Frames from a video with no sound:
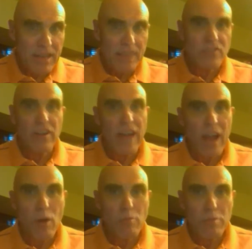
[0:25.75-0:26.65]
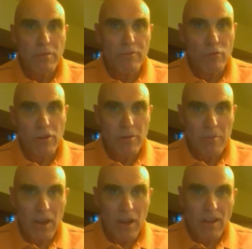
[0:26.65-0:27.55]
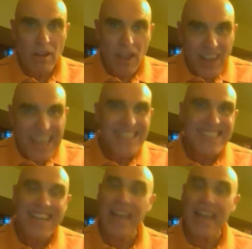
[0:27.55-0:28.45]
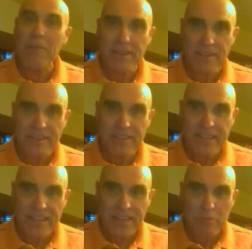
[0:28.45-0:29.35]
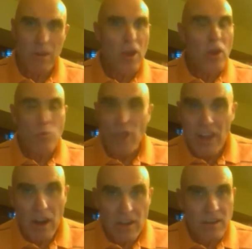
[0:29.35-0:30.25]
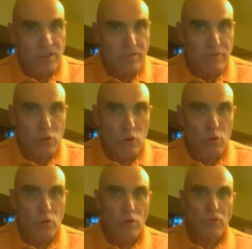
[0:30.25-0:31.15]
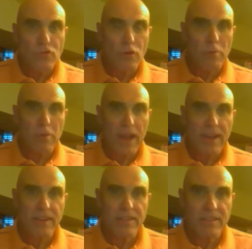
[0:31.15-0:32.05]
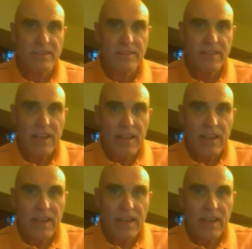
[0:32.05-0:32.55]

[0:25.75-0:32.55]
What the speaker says: is going to outperform a less competent team regardless of tools or practices.